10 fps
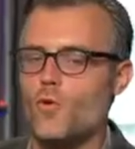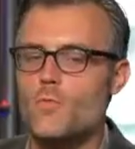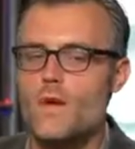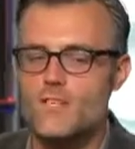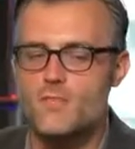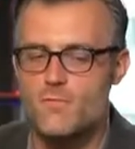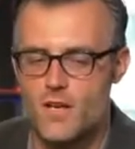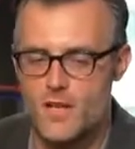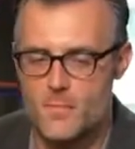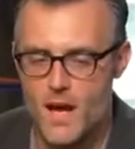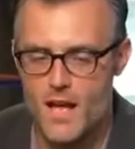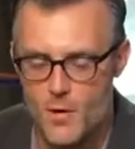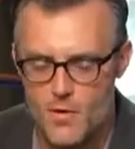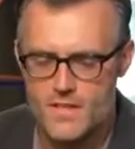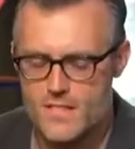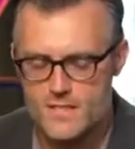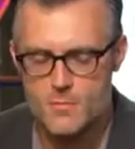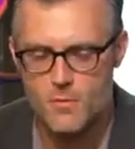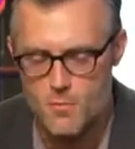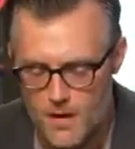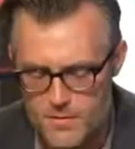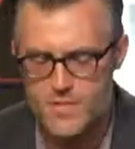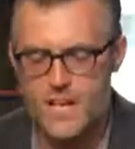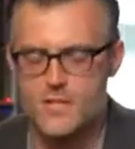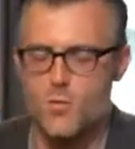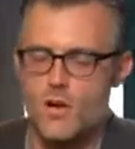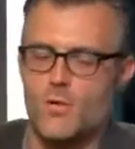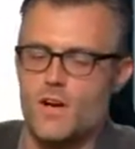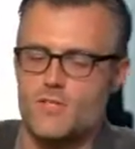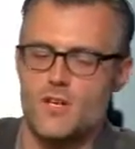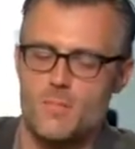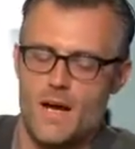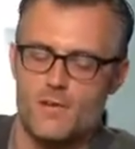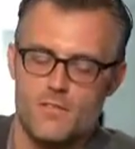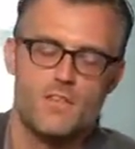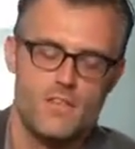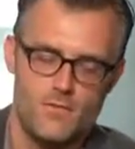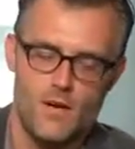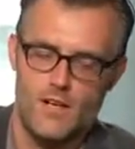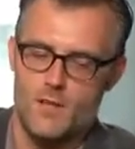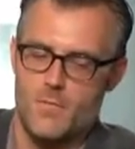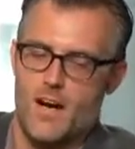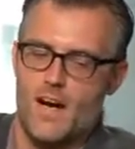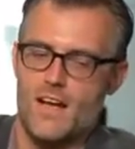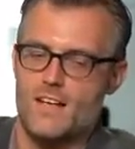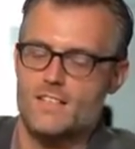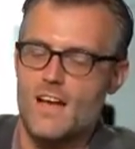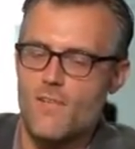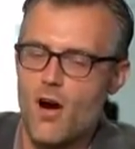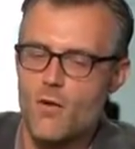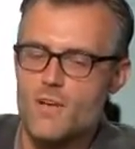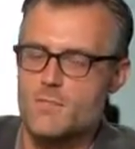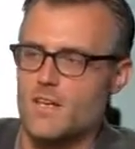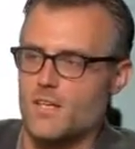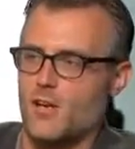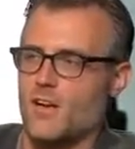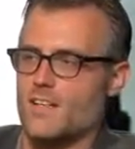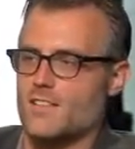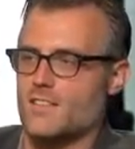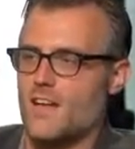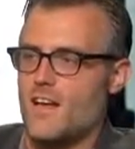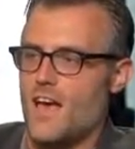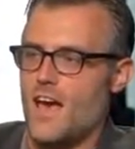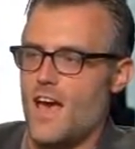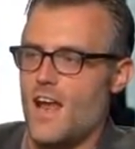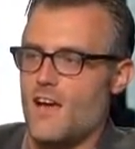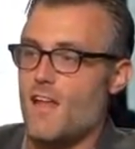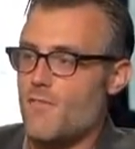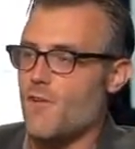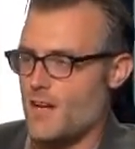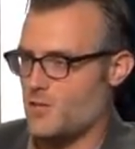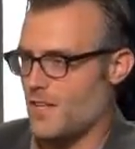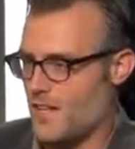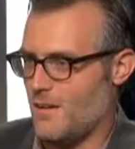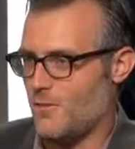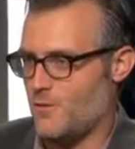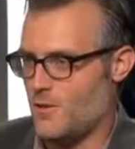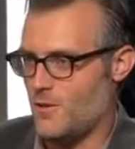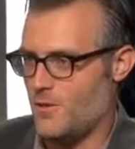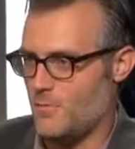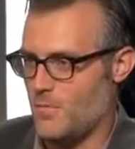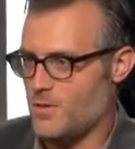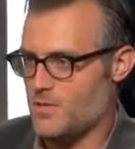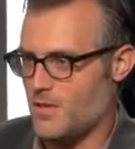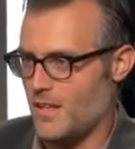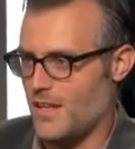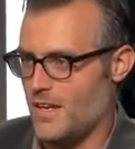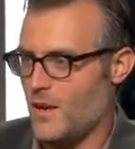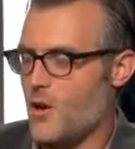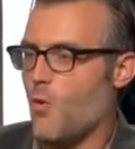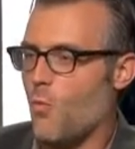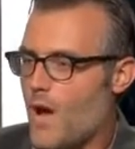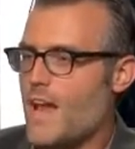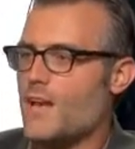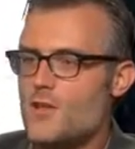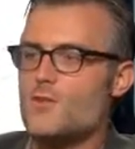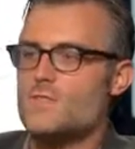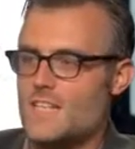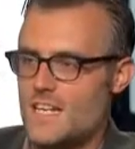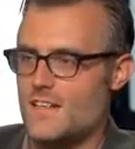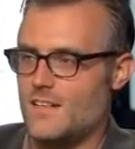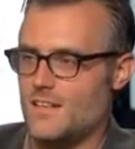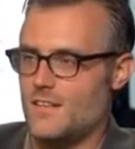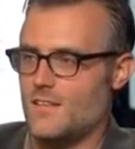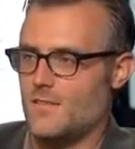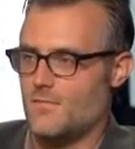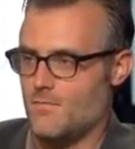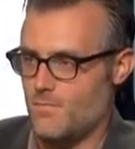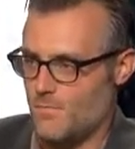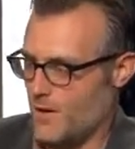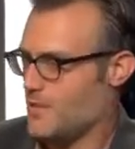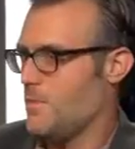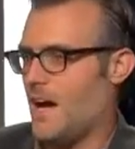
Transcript: you mentioned fucking the pie, and I want to stick to the movie, but I'm just going to ask one question about fucking the pie, because I've always been curious, and I've never actually interviewed you personally, when you did fuck the